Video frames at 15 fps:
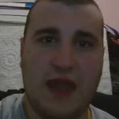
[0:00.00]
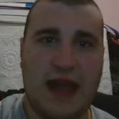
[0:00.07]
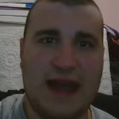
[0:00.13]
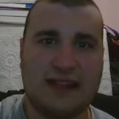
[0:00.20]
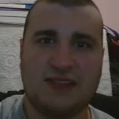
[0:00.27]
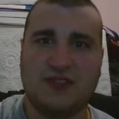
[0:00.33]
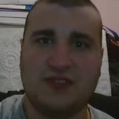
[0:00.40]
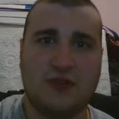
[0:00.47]

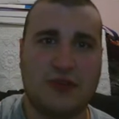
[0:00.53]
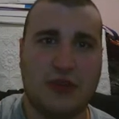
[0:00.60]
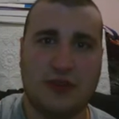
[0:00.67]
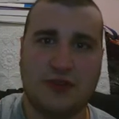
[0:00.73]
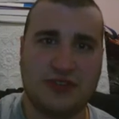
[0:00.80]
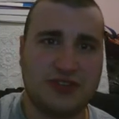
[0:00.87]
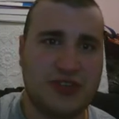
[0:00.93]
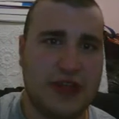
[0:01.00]
I just don't
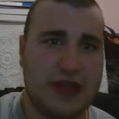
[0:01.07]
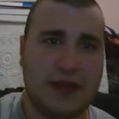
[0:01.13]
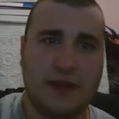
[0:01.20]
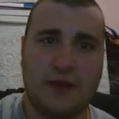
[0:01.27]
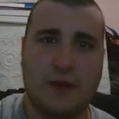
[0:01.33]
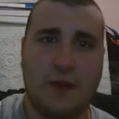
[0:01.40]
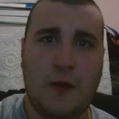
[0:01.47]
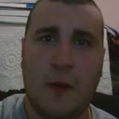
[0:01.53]

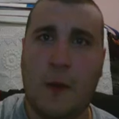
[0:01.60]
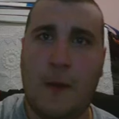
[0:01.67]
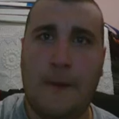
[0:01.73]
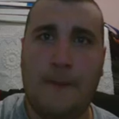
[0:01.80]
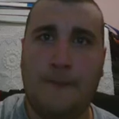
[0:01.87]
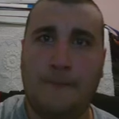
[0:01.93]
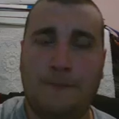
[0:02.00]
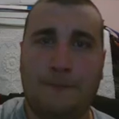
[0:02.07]
understand
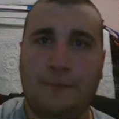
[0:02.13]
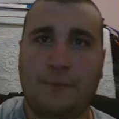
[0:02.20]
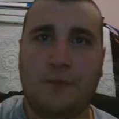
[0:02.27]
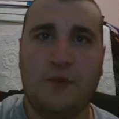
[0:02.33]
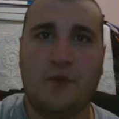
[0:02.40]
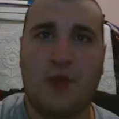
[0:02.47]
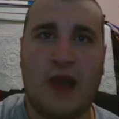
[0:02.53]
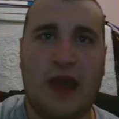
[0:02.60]

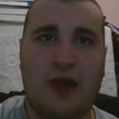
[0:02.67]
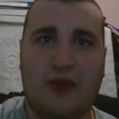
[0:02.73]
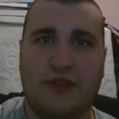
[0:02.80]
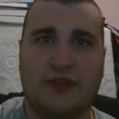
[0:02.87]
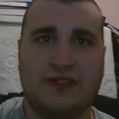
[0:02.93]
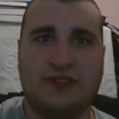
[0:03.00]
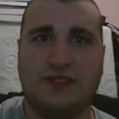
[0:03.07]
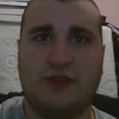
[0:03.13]
why all
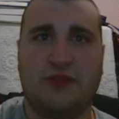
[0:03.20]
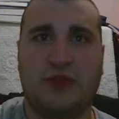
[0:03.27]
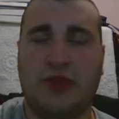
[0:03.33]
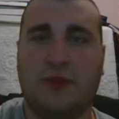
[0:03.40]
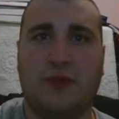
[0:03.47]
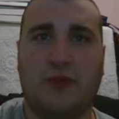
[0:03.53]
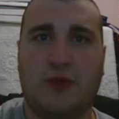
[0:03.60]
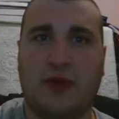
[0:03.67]
these good
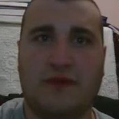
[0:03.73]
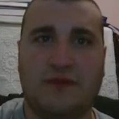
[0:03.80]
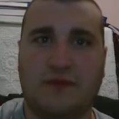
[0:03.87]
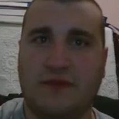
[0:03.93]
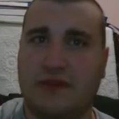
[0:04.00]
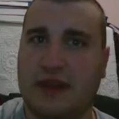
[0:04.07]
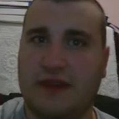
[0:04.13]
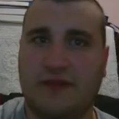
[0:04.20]
people have
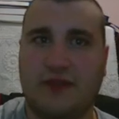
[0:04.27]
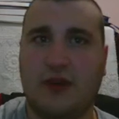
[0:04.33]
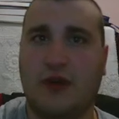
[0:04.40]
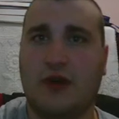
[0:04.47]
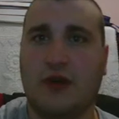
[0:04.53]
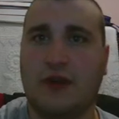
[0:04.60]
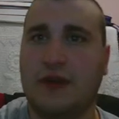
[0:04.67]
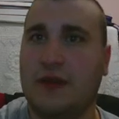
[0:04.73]
have
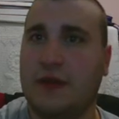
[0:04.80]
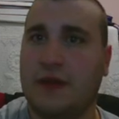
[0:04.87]
gone.